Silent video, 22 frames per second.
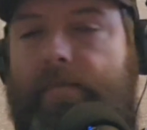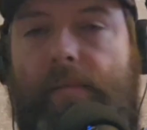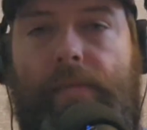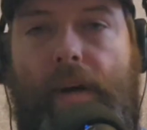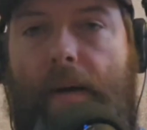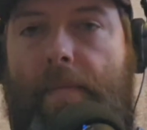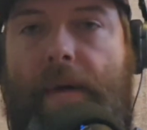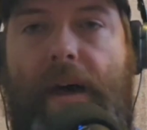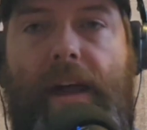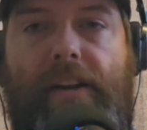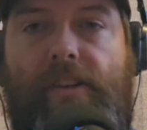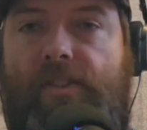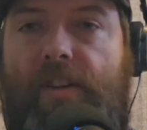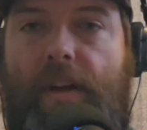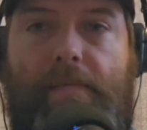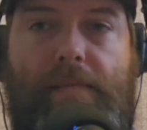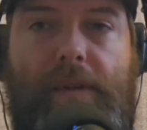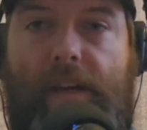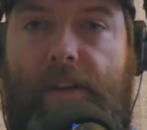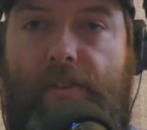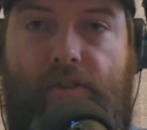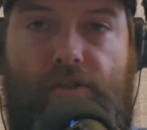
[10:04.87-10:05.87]
I'm not
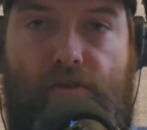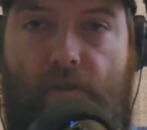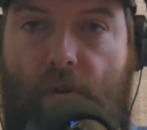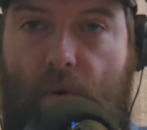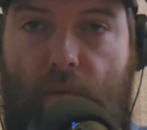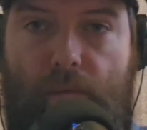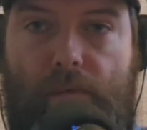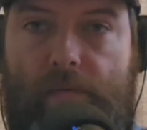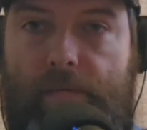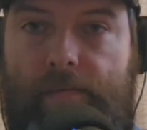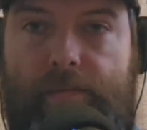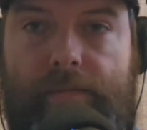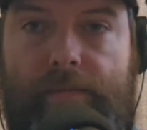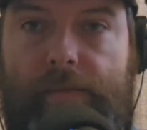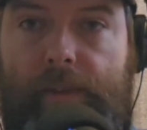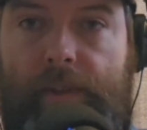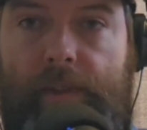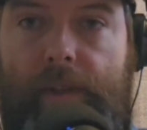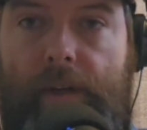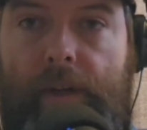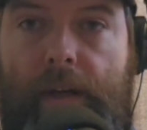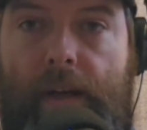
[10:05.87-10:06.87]
accepting it's a drone.
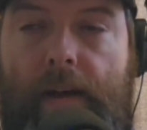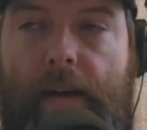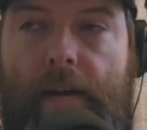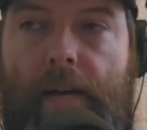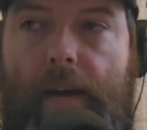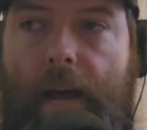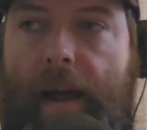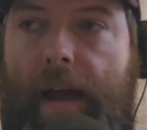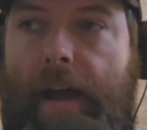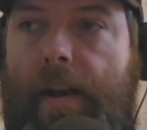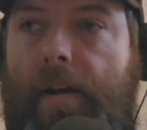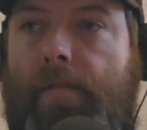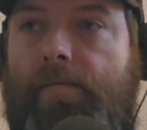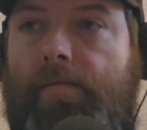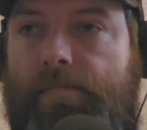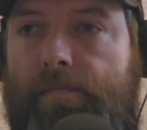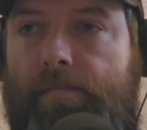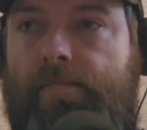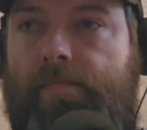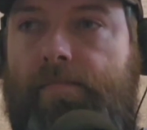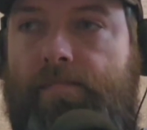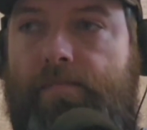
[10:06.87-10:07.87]
And
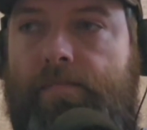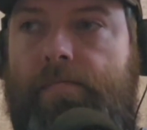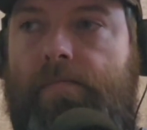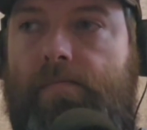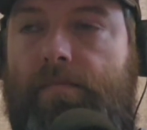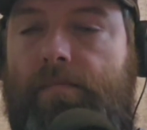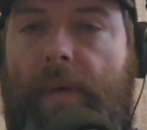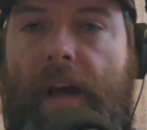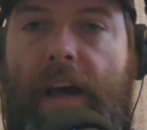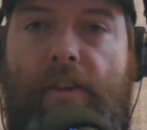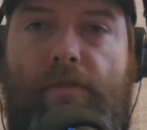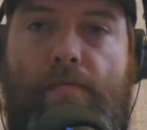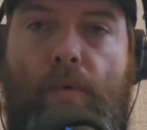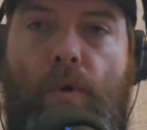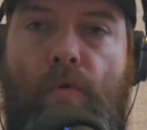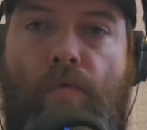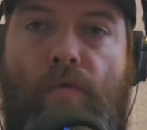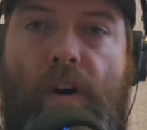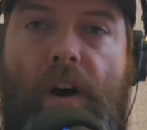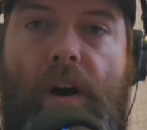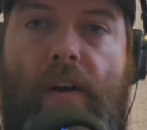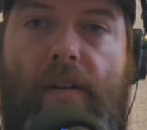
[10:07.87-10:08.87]
as
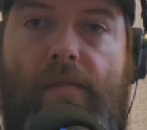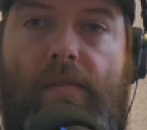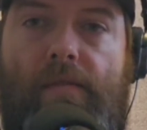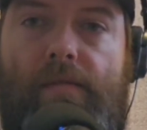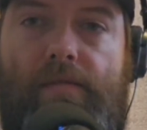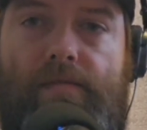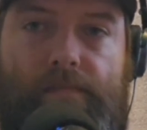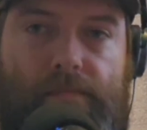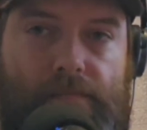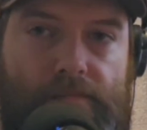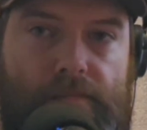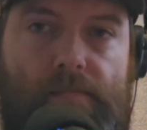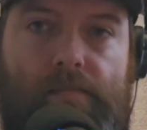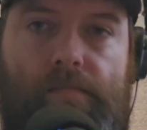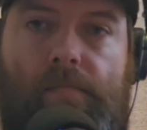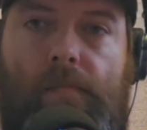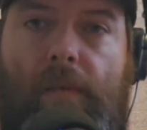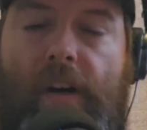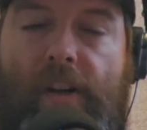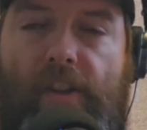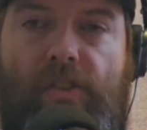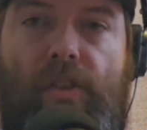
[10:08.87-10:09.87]
MUFON,
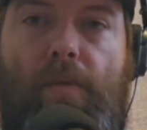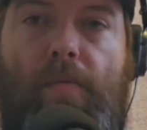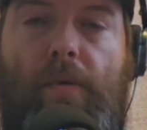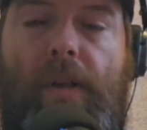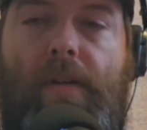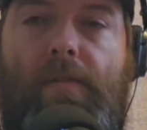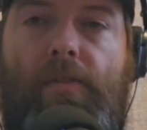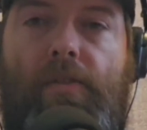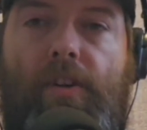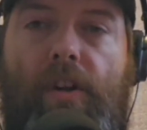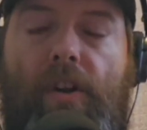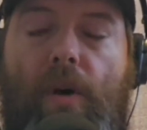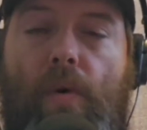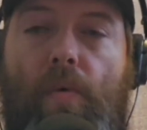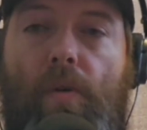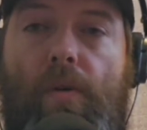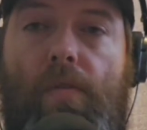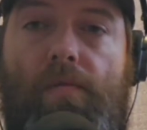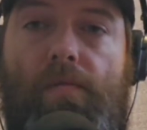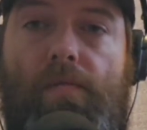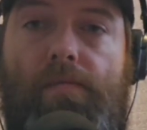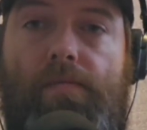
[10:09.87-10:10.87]
I still believe it's
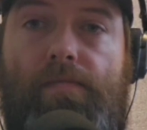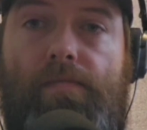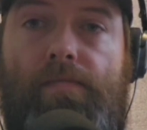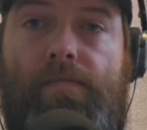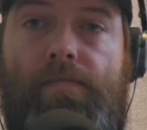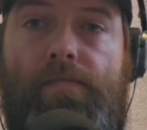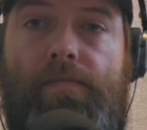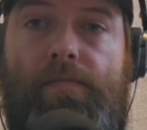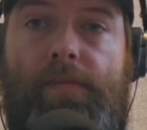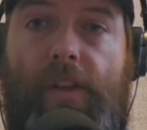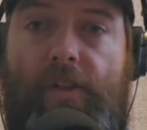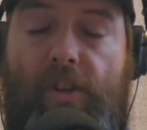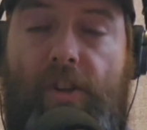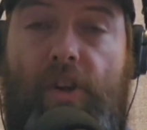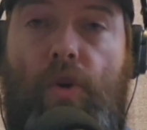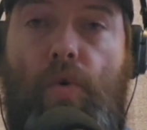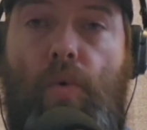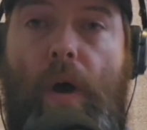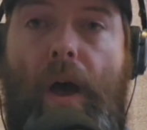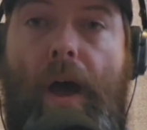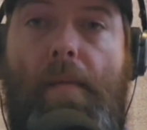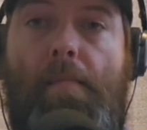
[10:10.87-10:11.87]
unknown. It's a
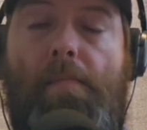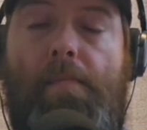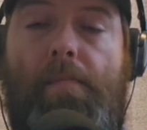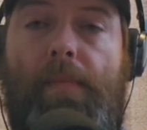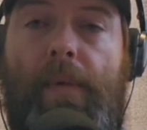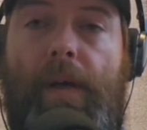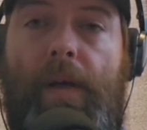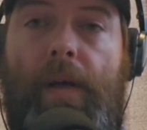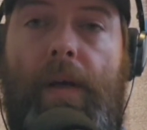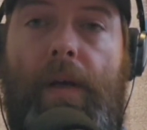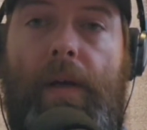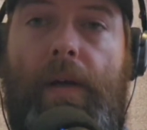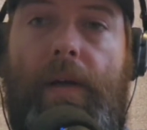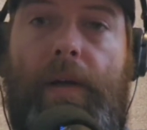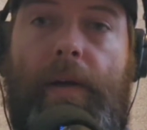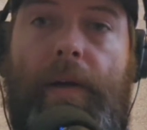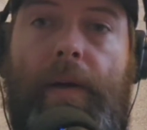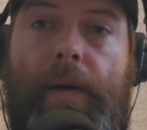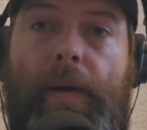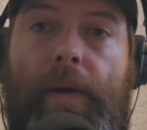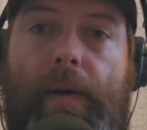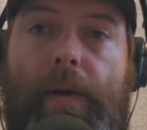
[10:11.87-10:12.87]
UAP.
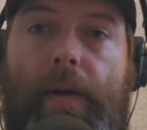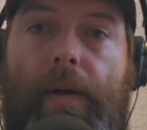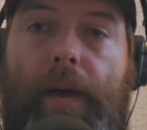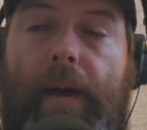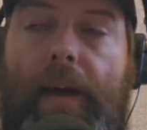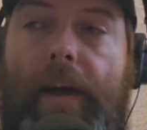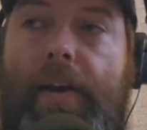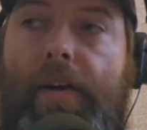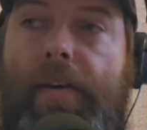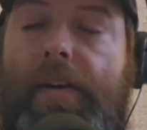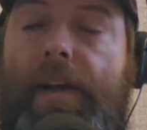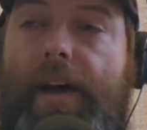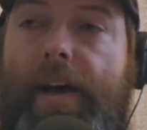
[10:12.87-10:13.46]
And